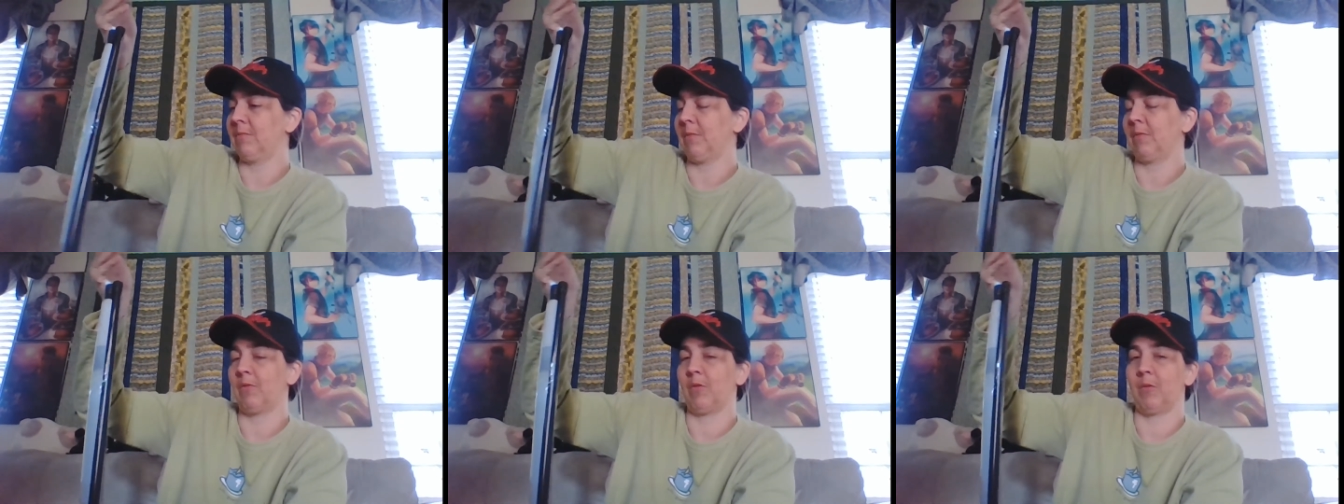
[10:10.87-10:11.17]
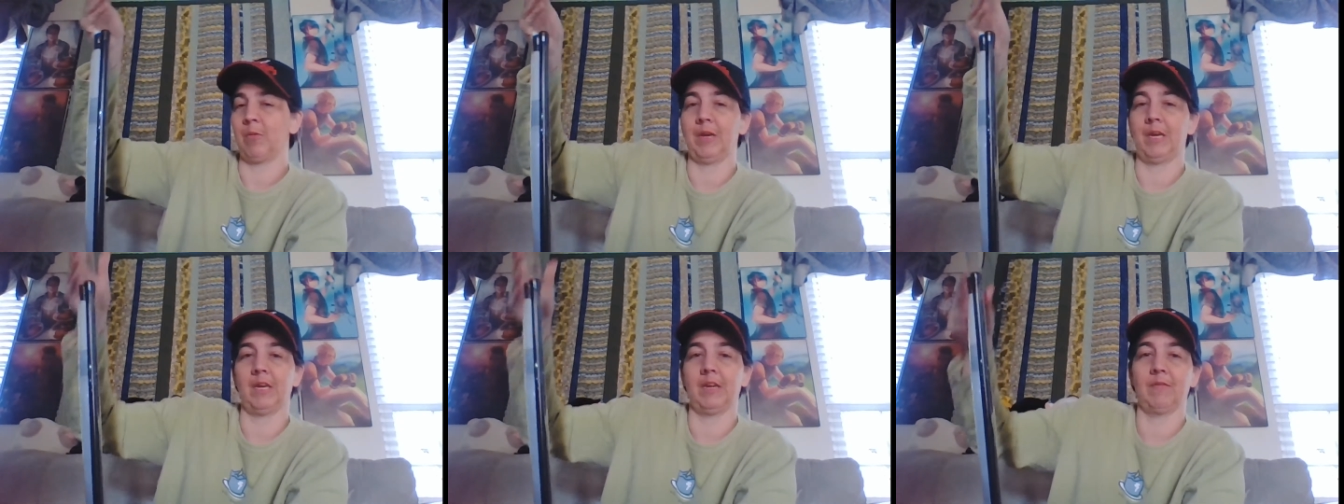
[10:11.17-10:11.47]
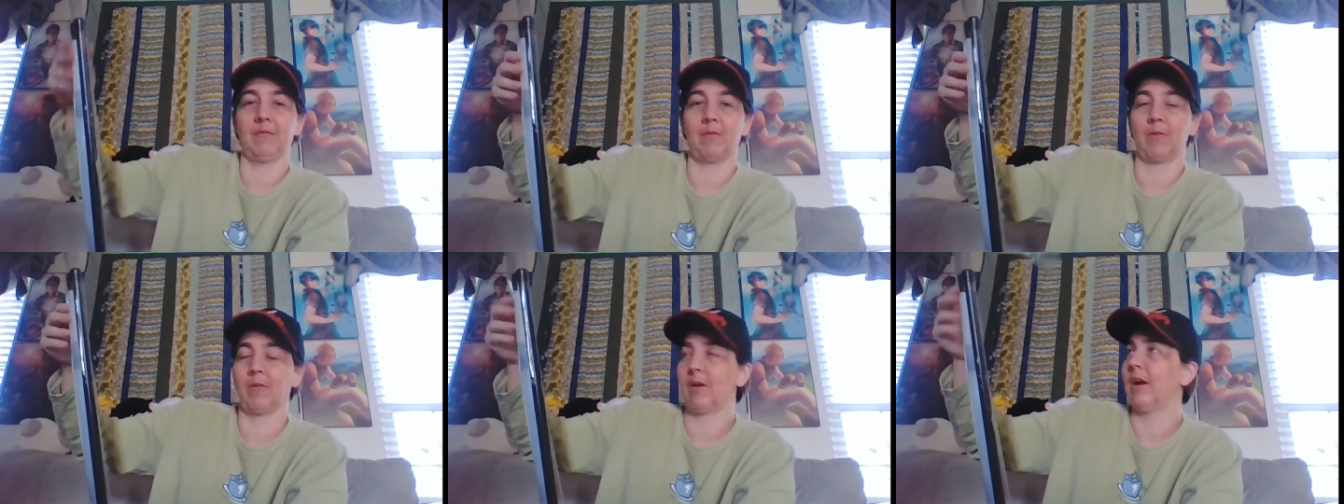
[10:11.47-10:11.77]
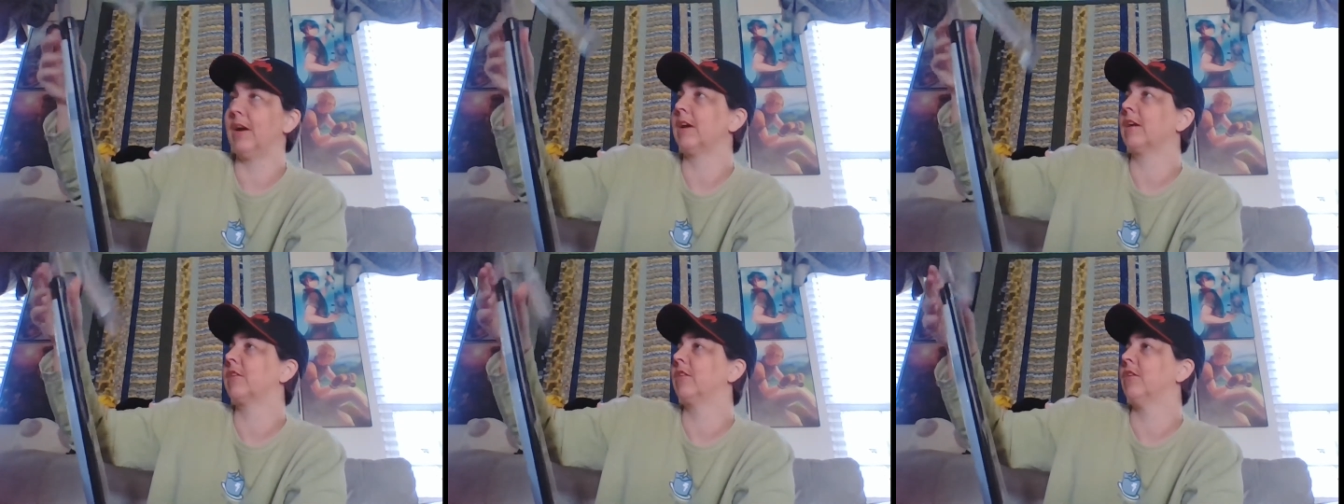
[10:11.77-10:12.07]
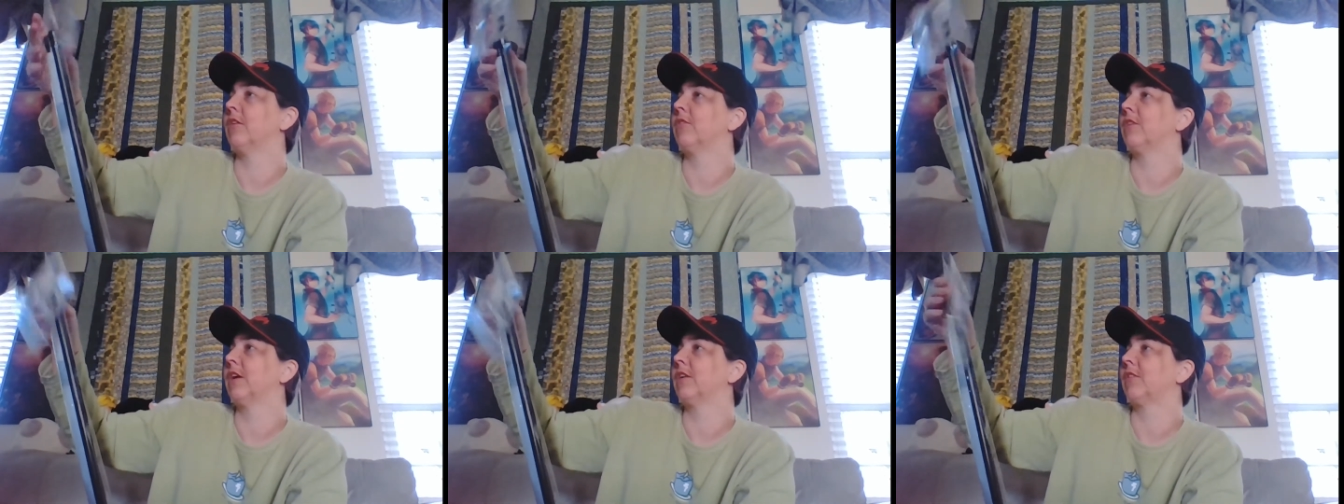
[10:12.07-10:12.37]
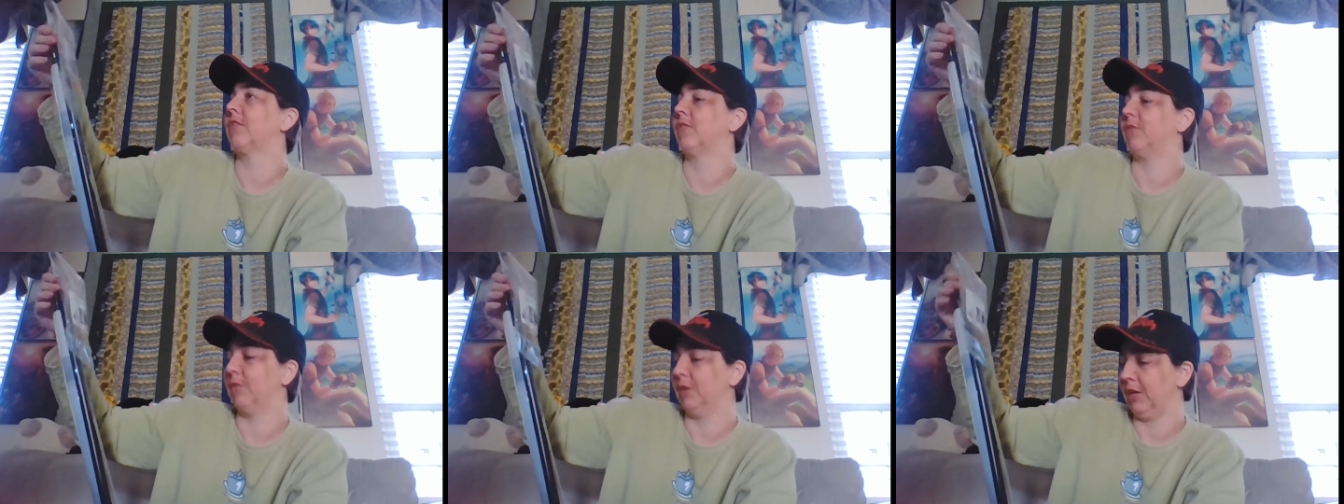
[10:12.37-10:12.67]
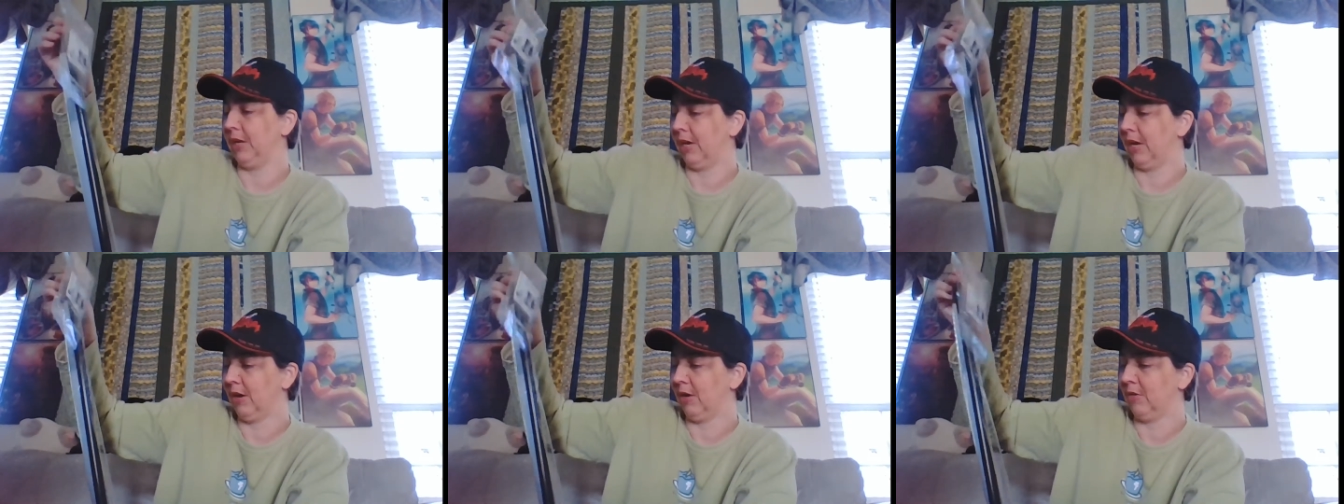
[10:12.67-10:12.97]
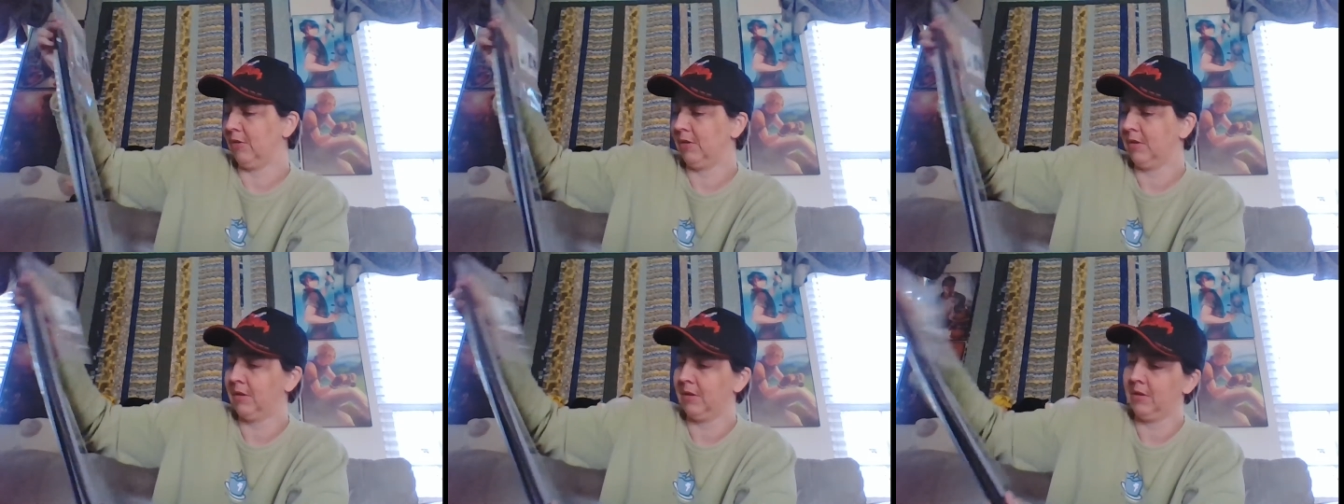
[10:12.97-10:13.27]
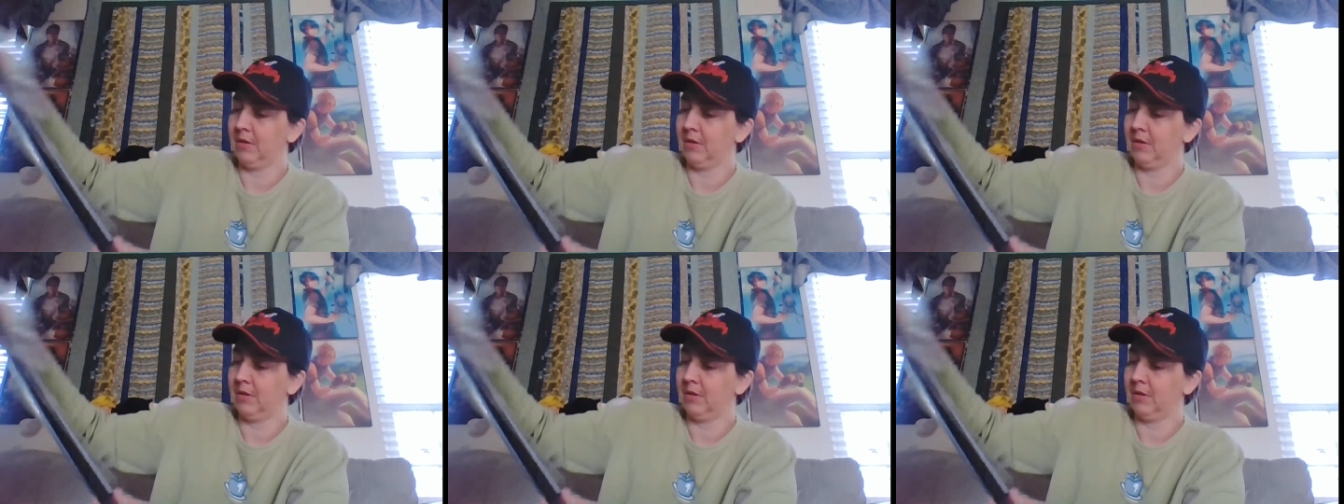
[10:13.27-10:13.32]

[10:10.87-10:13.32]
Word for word: before I close out this video.